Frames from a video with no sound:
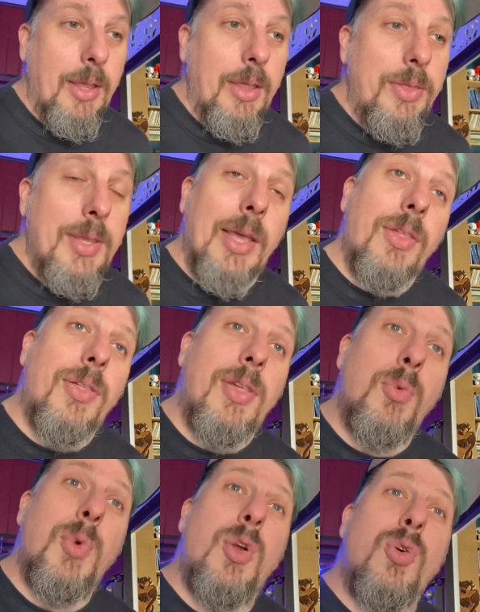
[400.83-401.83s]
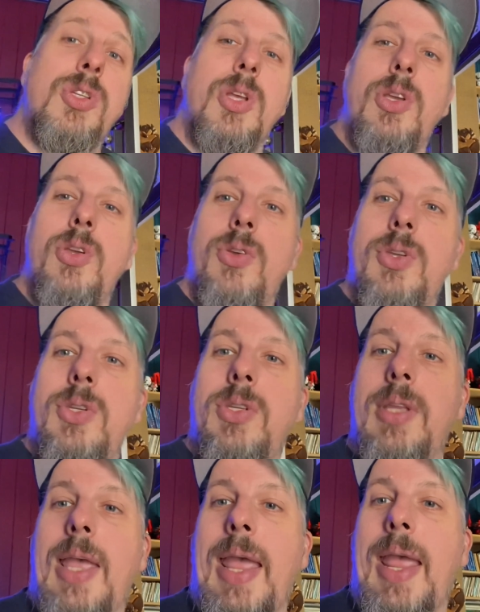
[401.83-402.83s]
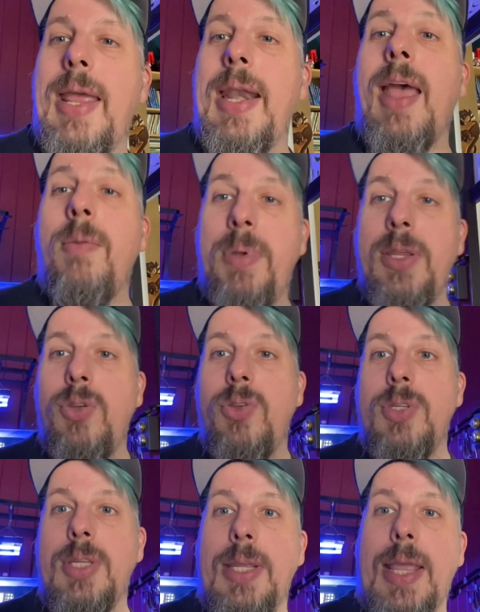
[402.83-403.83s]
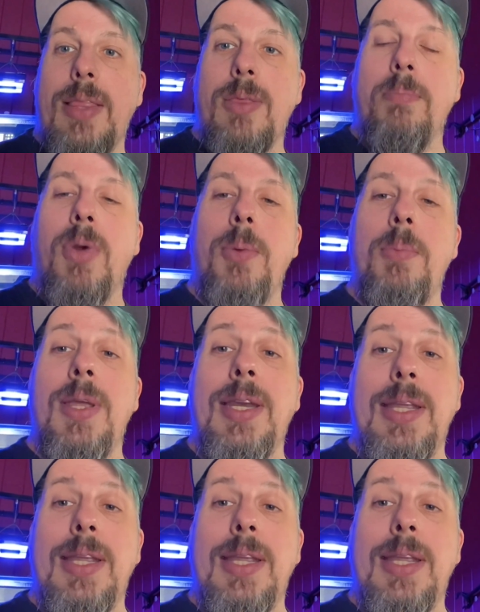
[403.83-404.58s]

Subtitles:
The other thing we also use and have been using at the moment is